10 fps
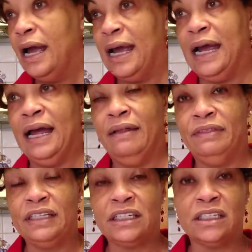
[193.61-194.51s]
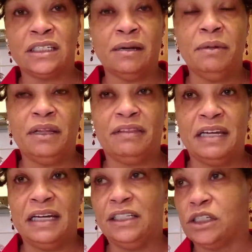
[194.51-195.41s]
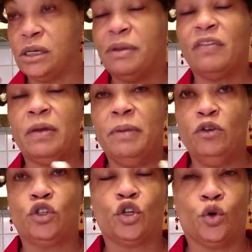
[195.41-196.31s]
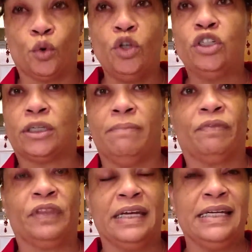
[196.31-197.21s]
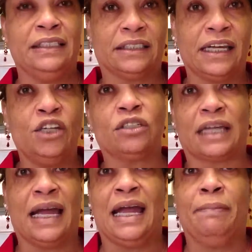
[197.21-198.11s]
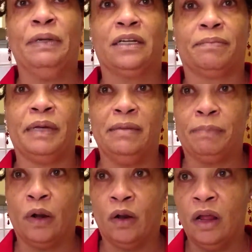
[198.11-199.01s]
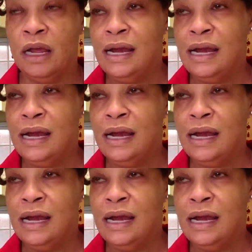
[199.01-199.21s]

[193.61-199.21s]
And this is some of the most gruesome things that used to happen to people